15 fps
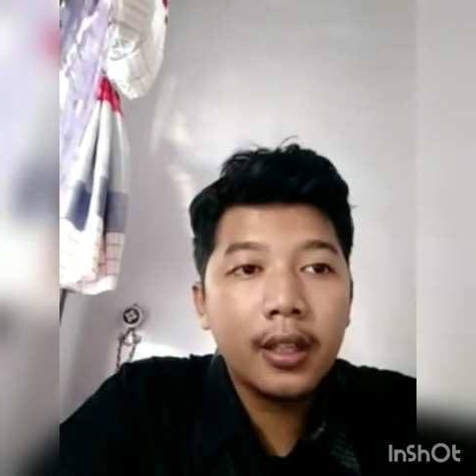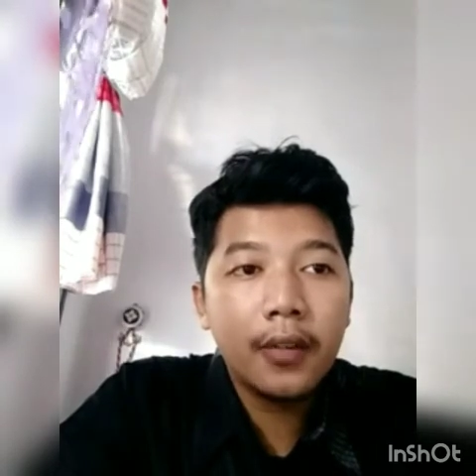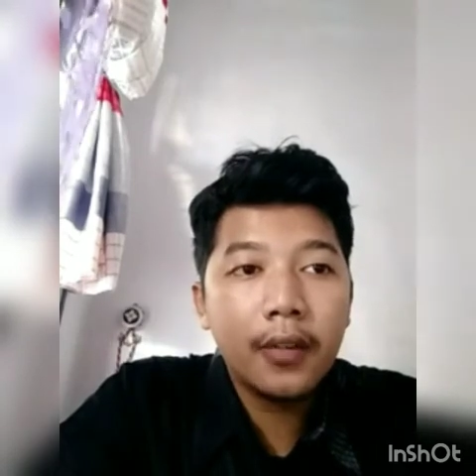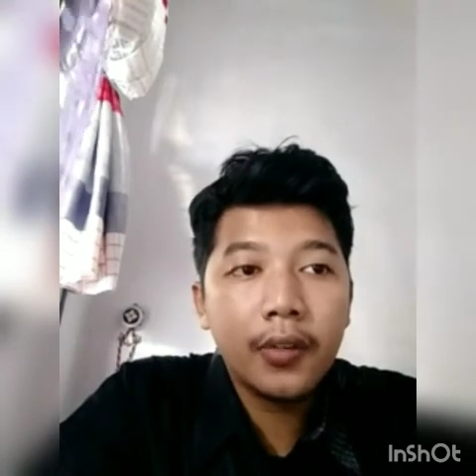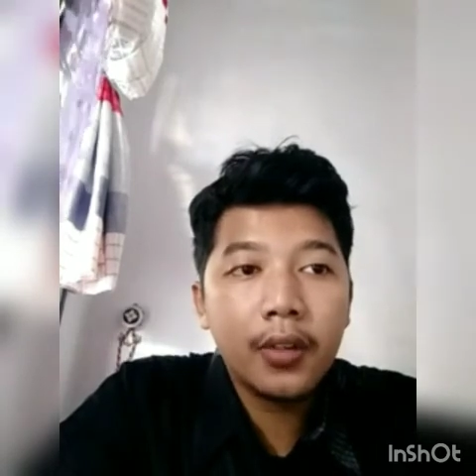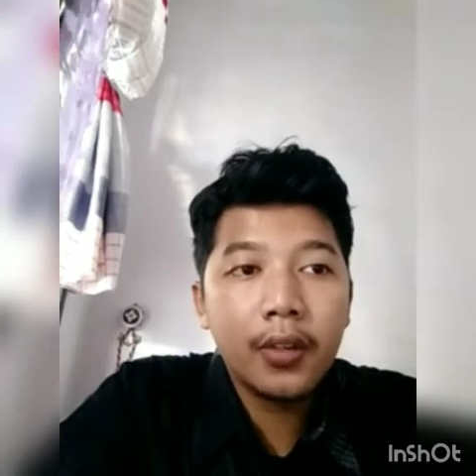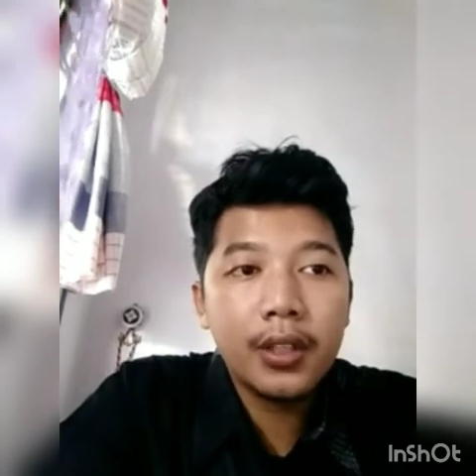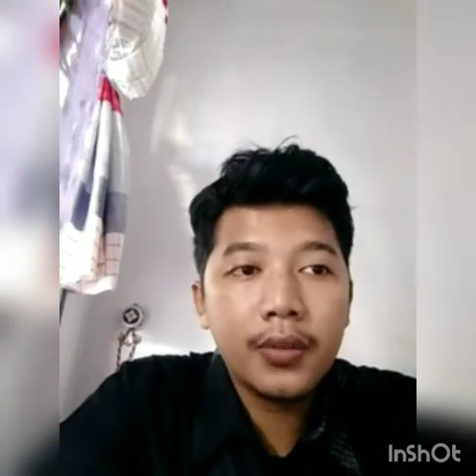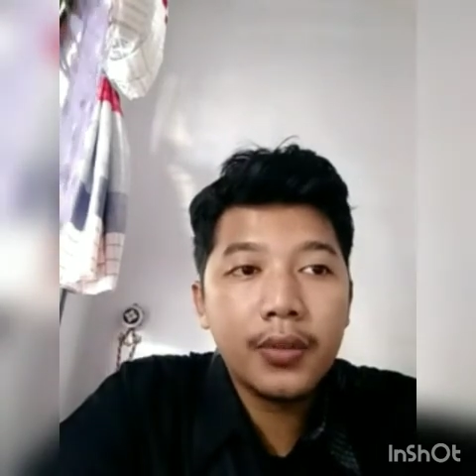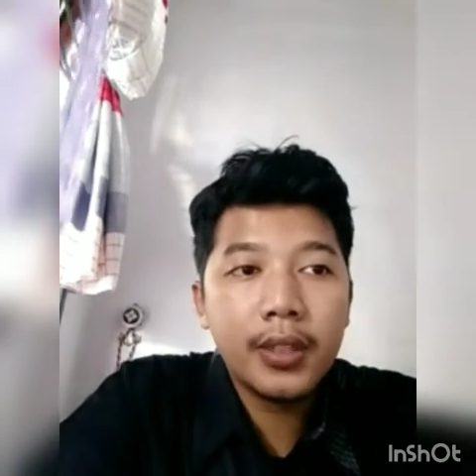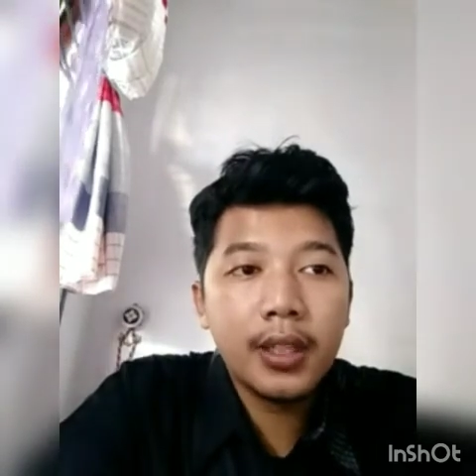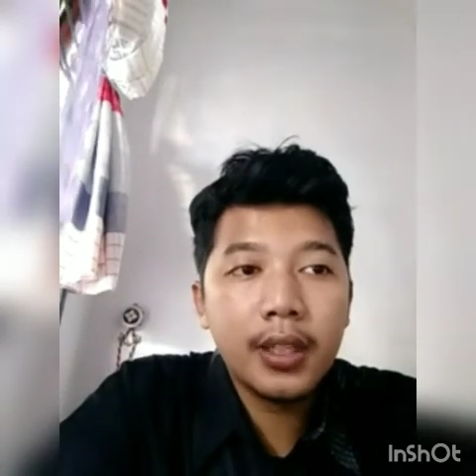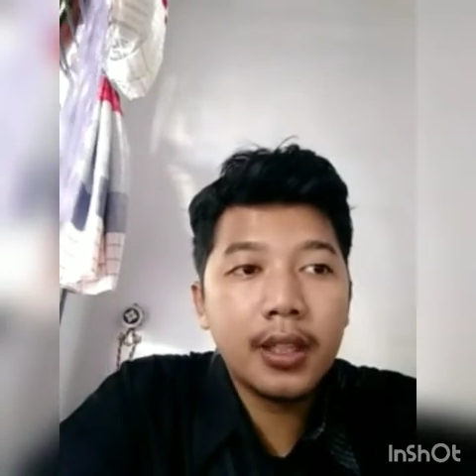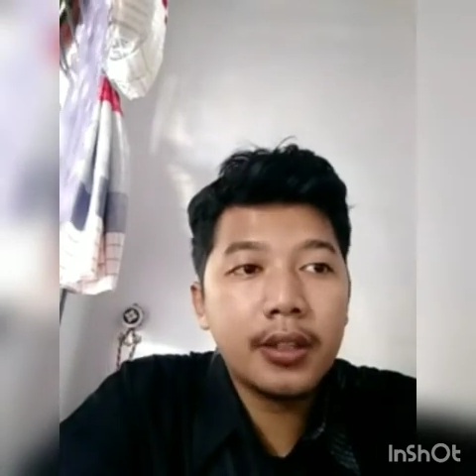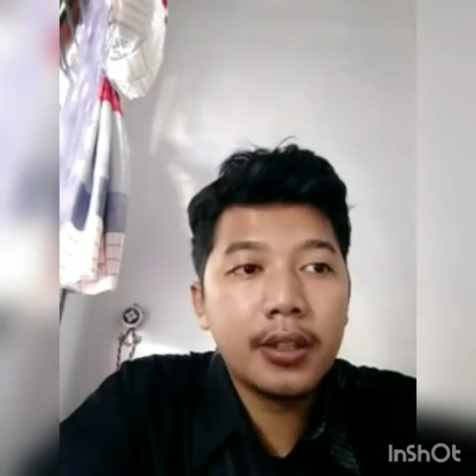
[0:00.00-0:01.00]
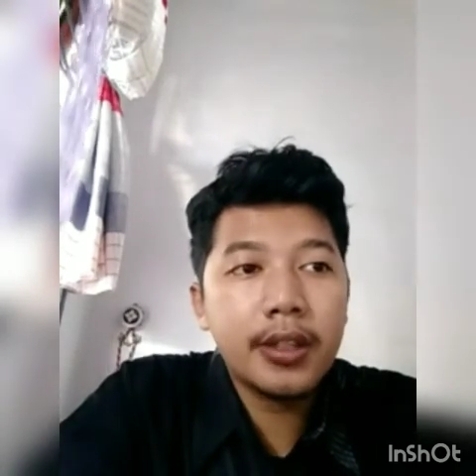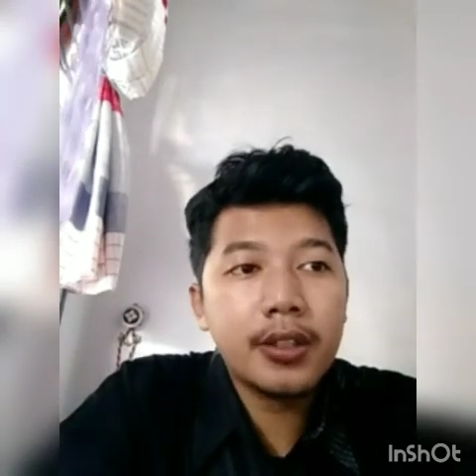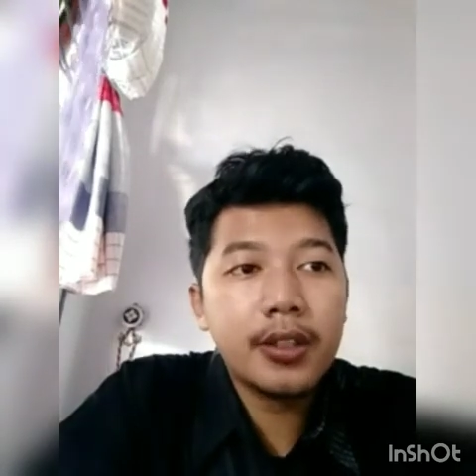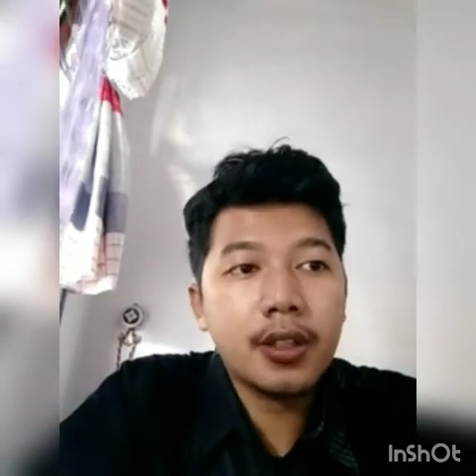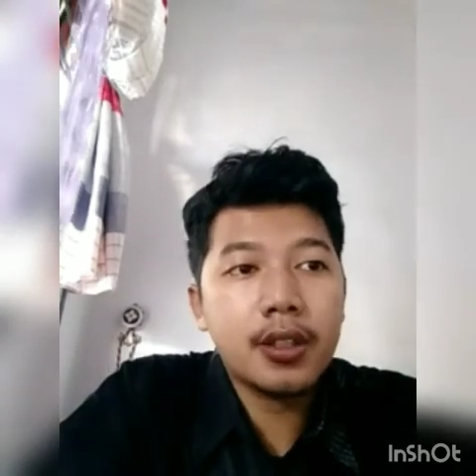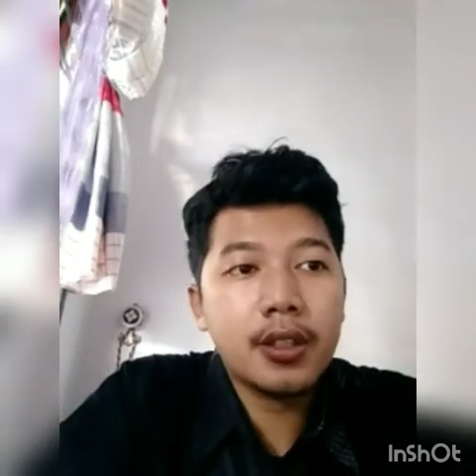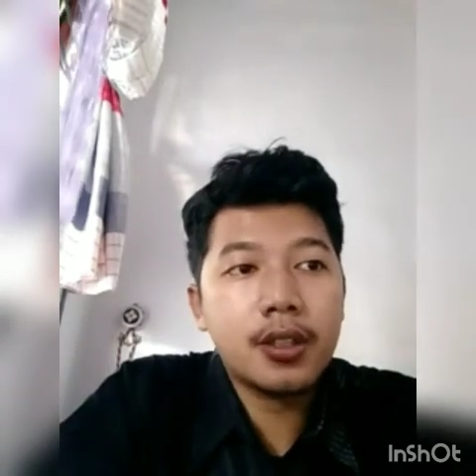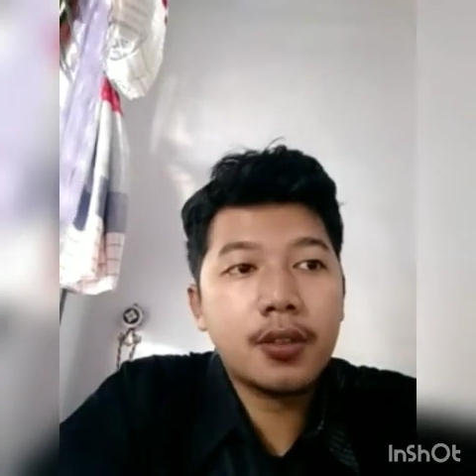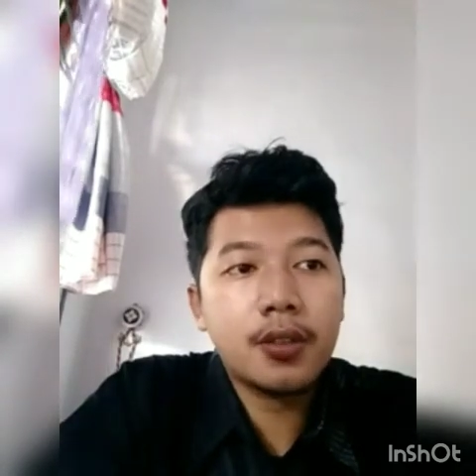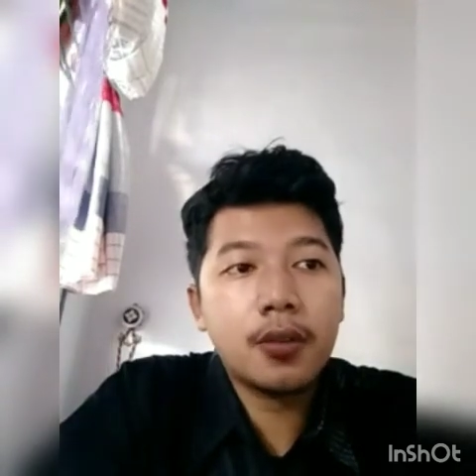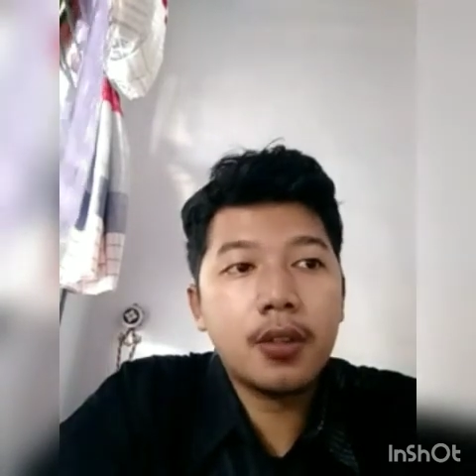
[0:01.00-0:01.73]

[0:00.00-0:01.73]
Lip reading: of code switching in the teacher's